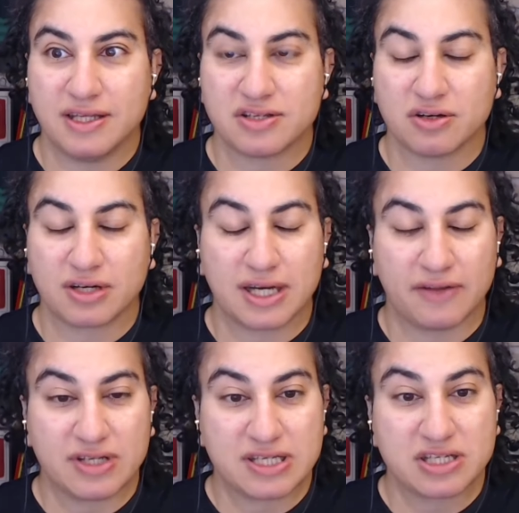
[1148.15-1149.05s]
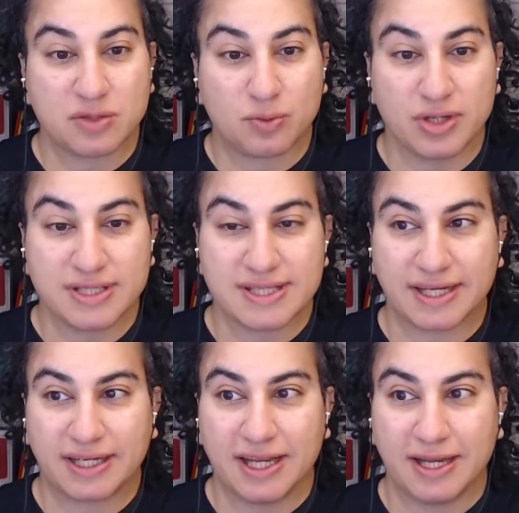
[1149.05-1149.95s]
certain kind of decision points
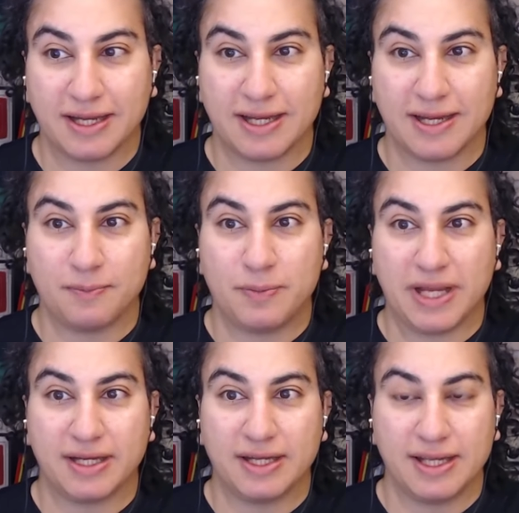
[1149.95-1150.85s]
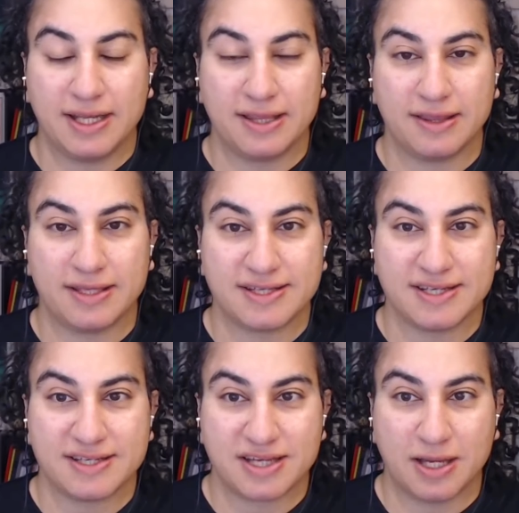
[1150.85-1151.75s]
that get embedded in the
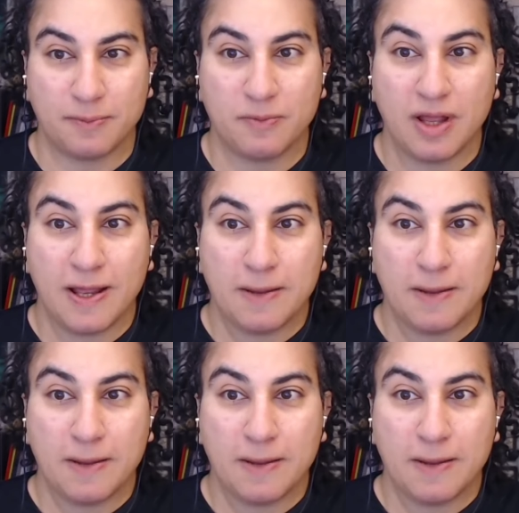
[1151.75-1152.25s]
system,